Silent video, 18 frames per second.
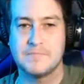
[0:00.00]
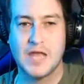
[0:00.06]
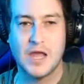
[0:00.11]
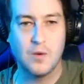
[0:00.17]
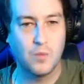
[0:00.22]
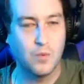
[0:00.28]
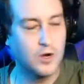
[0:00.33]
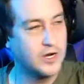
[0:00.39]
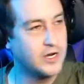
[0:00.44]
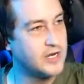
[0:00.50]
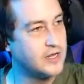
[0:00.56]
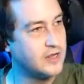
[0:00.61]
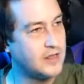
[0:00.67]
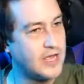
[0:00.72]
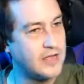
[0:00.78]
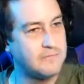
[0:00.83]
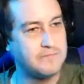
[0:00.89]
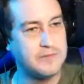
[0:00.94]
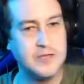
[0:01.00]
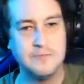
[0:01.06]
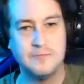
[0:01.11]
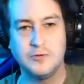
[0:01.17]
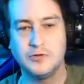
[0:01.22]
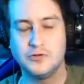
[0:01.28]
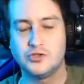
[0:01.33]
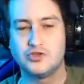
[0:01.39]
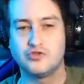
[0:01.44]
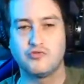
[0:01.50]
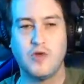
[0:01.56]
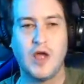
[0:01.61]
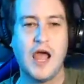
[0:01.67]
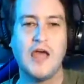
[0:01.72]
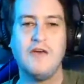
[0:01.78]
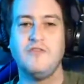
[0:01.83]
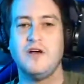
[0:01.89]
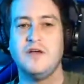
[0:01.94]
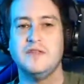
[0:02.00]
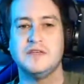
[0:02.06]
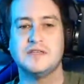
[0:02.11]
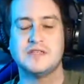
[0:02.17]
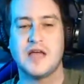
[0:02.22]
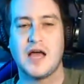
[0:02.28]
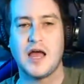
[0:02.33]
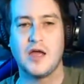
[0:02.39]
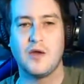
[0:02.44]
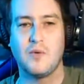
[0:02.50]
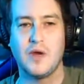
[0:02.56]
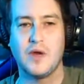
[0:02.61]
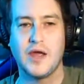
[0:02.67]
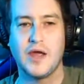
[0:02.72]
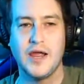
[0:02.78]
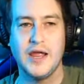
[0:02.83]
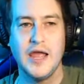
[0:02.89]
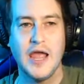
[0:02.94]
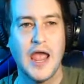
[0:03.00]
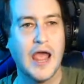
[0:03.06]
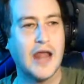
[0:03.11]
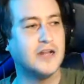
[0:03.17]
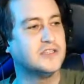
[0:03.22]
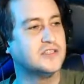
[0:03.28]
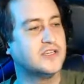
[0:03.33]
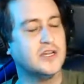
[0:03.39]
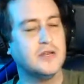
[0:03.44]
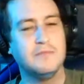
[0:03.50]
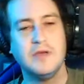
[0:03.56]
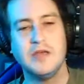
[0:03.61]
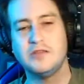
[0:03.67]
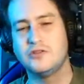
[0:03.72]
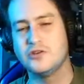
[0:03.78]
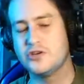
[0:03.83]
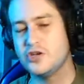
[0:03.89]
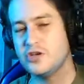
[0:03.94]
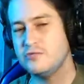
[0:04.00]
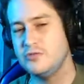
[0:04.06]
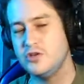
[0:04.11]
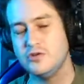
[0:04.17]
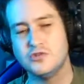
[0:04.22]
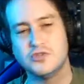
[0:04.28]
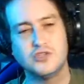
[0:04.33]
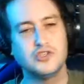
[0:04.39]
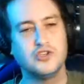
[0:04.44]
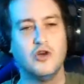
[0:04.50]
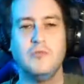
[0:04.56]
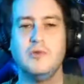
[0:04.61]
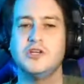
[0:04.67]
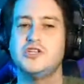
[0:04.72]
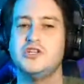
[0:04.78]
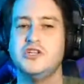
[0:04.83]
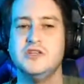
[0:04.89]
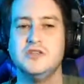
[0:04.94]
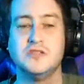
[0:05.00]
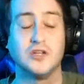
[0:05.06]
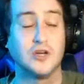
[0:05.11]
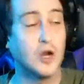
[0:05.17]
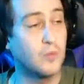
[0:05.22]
and we're gonna let people drive on this highway, and it's gonna make their commute so much easier.